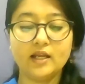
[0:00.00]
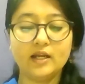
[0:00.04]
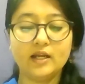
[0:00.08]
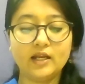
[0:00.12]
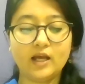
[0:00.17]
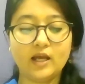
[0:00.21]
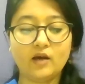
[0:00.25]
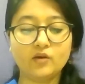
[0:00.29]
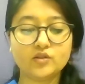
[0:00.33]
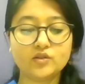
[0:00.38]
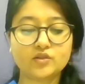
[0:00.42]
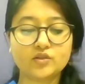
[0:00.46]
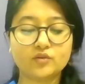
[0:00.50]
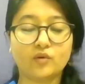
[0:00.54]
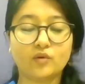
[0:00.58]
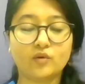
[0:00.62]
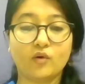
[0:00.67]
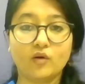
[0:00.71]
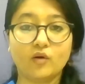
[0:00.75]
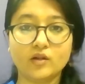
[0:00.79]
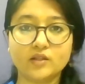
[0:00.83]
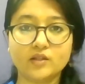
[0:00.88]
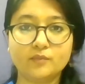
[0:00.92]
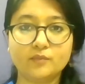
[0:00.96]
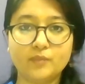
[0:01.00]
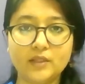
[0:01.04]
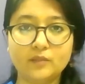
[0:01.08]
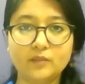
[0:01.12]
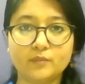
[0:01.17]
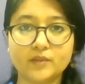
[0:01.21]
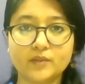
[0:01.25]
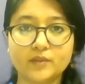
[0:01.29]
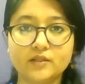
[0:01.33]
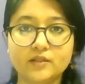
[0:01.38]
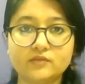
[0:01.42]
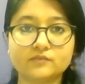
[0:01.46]
Now, to all the
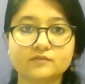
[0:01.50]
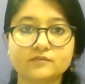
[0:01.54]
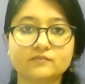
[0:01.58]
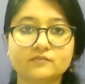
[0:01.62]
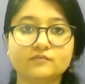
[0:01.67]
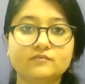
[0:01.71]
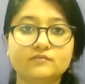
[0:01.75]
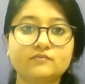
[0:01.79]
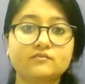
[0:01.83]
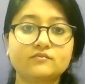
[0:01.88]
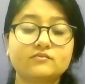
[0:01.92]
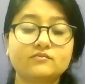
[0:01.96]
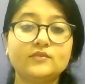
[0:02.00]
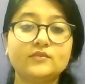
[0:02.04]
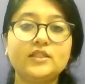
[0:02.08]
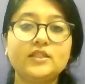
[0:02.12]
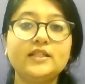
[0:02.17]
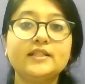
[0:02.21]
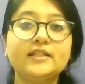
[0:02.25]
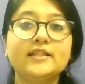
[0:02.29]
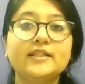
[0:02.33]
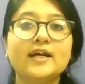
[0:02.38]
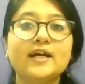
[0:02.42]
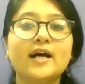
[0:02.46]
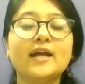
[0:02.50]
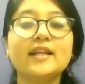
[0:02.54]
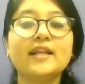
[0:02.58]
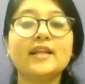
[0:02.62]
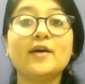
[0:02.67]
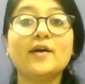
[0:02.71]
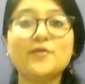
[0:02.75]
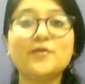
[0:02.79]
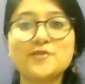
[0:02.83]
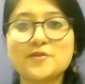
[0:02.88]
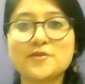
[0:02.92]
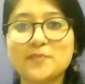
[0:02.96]
people, the
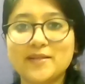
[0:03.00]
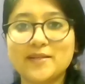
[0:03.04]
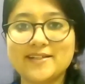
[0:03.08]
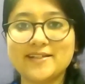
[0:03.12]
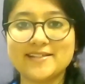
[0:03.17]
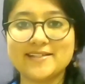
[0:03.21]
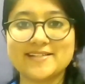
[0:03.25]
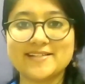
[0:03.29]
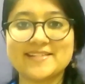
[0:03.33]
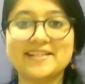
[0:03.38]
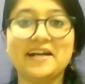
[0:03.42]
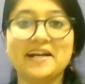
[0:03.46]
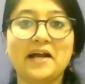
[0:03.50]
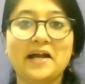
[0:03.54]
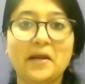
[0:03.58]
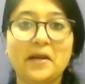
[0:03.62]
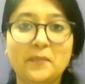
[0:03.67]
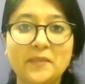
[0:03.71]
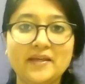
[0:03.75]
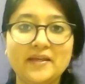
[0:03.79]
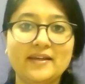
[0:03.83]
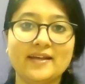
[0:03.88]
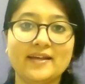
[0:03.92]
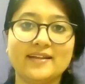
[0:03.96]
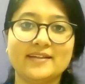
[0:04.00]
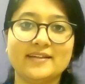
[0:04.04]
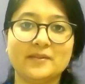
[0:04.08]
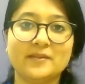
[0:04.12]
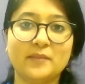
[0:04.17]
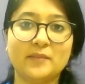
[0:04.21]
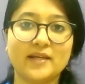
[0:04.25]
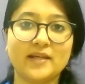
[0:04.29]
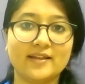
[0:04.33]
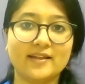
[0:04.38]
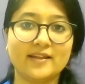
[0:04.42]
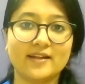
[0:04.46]
announcement is, the happy and the
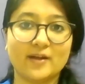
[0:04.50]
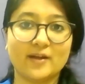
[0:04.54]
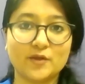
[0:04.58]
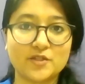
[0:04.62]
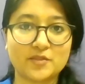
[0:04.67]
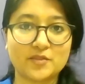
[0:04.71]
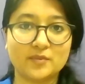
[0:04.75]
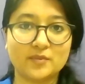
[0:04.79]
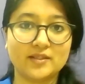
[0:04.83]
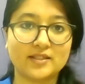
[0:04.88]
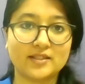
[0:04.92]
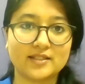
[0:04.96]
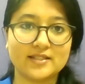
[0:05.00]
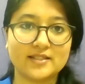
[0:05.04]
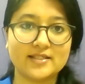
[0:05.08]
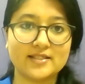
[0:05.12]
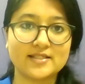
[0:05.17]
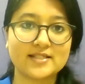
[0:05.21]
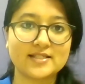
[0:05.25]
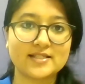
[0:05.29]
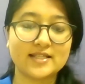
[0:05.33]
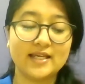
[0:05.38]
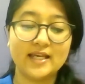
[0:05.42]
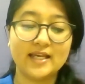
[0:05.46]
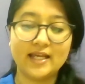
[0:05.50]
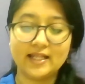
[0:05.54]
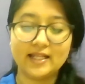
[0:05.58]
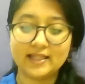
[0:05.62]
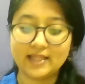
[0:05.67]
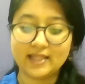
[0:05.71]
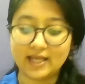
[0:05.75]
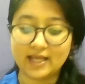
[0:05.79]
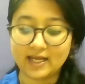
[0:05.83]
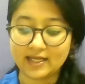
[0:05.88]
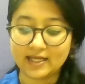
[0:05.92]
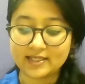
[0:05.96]
mega announcement is
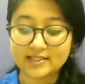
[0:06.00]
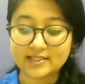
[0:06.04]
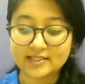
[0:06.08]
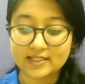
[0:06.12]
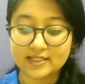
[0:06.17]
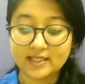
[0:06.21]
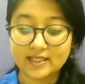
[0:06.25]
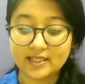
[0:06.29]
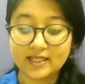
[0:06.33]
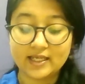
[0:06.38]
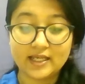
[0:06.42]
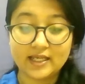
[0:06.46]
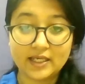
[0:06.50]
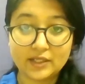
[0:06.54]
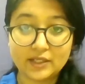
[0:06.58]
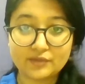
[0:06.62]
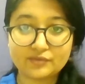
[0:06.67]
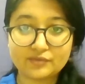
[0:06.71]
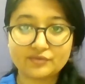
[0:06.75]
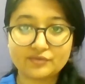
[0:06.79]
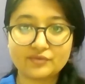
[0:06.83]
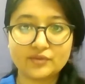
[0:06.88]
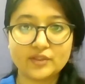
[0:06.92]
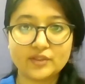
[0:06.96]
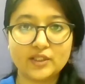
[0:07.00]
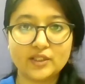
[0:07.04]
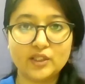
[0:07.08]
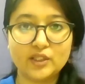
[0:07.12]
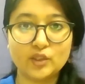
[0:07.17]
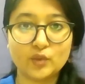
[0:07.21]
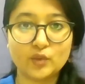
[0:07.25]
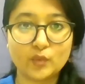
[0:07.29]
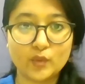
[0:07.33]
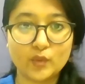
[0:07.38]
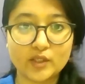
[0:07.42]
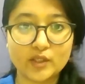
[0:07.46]
that if
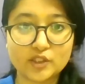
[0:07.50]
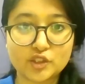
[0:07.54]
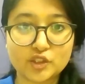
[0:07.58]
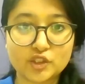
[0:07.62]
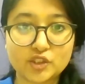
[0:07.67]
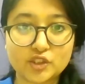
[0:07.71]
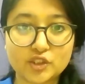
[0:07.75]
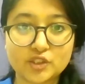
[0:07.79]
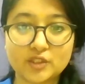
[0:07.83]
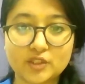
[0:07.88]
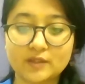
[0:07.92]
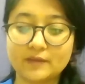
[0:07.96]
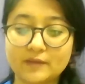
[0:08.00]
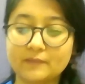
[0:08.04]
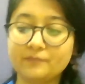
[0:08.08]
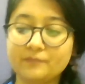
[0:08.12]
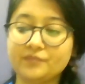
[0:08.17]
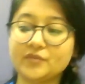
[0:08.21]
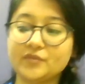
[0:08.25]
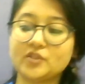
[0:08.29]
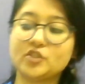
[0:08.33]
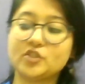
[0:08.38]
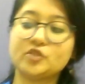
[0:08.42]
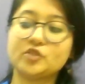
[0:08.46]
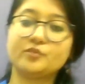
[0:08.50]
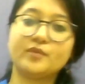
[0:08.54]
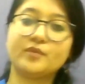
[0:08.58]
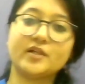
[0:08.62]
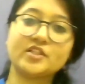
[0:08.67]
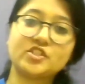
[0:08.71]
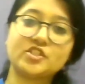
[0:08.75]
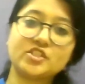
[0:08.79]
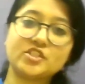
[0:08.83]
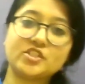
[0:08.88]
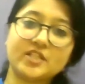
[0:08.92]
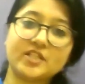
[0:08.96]
you wish to
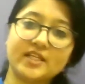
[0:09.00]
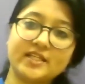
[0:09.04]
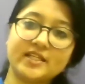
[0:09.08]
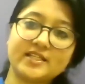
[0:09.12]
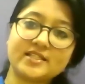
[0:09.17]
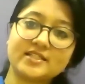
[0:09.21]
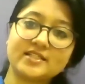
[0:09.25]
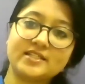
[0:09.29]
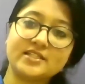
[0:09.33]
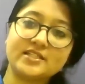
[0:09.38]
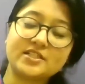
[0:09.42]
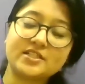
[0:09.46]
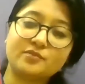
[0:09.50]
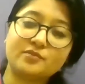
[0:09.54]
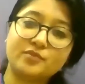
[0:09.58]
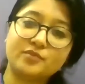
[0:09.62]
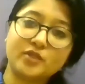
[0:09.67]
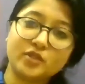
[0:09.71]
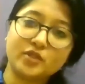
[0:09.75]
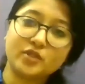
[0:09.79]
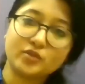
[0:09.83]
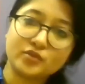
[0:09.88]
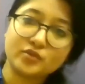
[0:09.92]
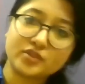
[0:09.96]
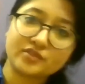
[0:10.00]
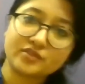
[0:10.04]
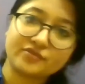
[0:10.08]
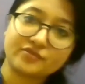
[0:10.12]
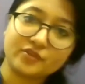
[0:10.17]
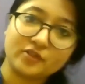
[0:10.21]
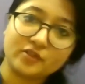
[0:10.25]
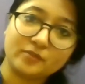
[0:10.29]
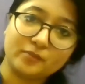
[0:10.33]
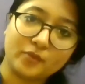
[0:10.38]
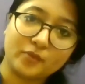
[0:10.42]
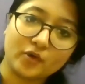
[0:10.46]
purchase this
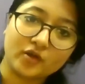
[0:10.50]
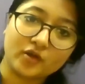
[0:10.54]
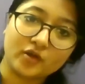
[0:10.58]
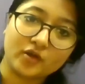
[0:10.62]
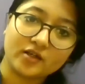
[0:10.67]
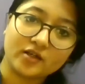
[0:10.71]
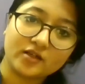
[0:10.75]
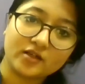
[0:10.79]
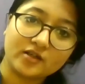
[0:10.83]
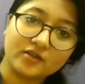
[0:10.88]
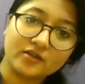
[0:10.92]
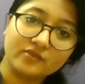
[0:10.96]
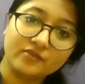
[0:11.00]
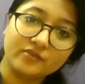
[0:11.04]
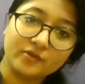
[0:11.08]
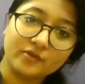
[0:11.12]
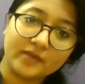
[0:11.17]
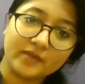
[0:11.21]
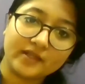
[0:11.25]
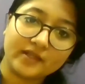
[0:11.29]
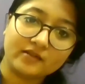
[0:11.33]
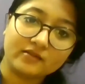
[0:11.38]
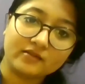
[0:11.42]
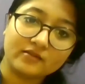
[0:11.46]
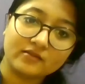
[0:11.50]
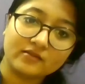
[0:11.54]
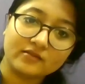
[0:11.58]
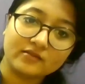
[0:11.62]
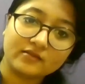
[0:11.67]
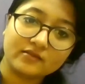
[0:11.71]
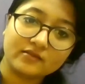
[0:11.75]
beautiful book, Women,